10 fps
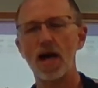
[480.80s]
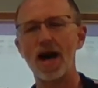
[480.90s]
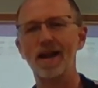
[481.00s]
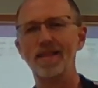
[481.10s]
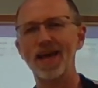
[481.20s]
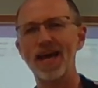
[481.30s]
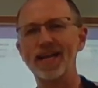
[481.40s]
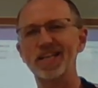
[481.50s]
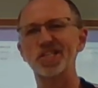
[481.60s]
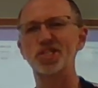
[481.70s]
out of
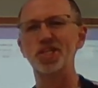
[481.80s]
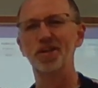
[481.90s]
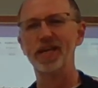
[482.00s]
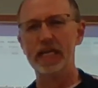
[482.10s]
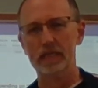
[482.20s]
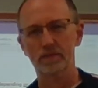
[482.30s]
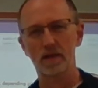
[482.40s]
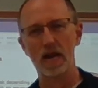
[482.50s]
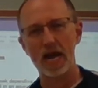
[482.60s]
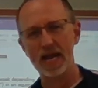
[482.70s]
that kajillion,
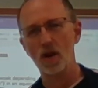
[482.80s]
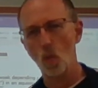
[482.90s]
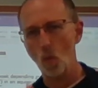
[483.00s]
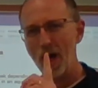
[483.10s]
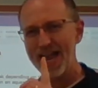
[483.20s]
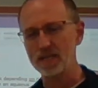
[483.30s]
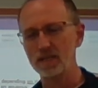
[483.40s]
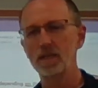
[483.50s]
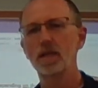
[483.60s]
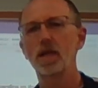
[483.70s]
all right, one,
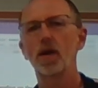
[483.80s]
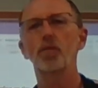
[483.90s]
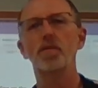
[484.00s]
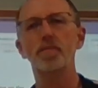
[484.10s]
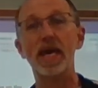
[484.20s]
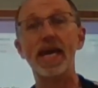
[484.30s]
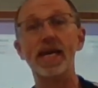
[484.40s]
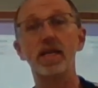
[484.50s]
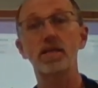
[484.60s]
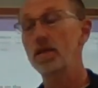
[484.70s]

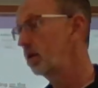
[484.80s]
remained